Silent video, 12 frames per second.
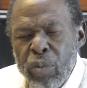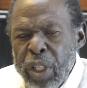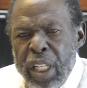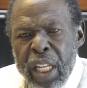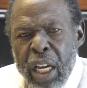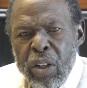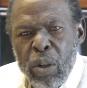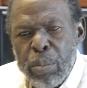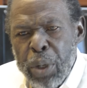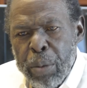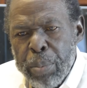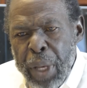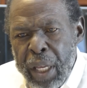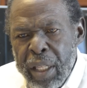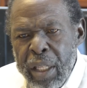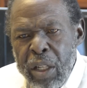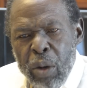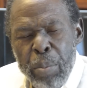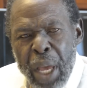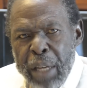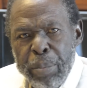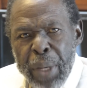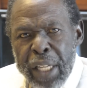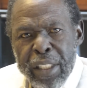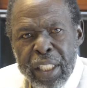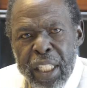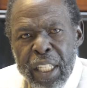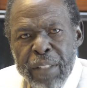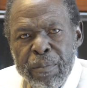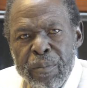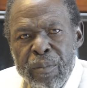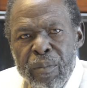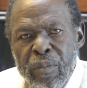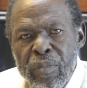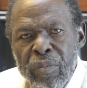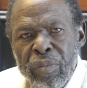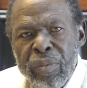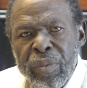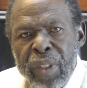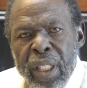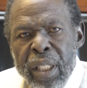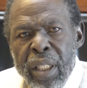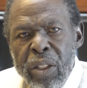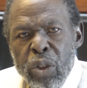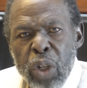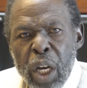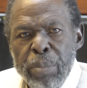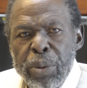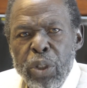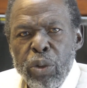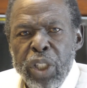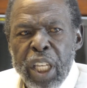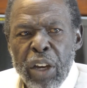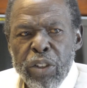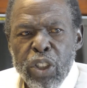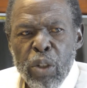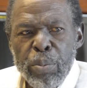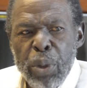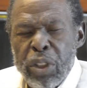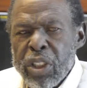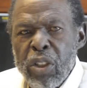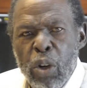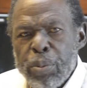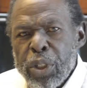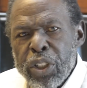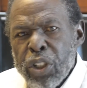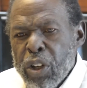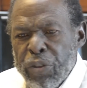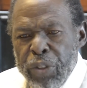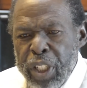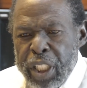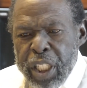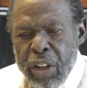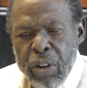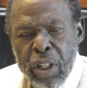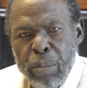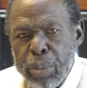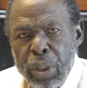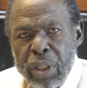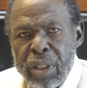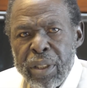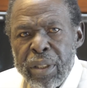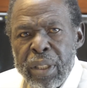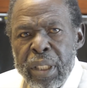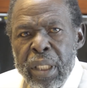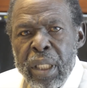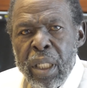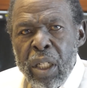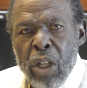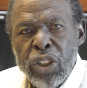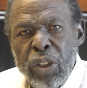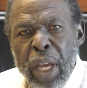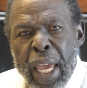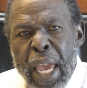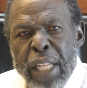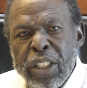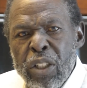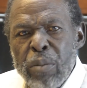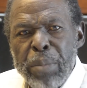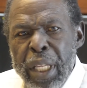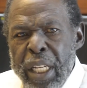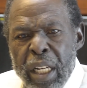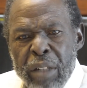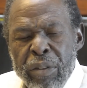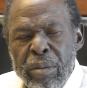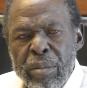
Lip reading: We didn't have no no backpacks then. You carried your books and hope your girlfriend carried her books, because you had so many of them.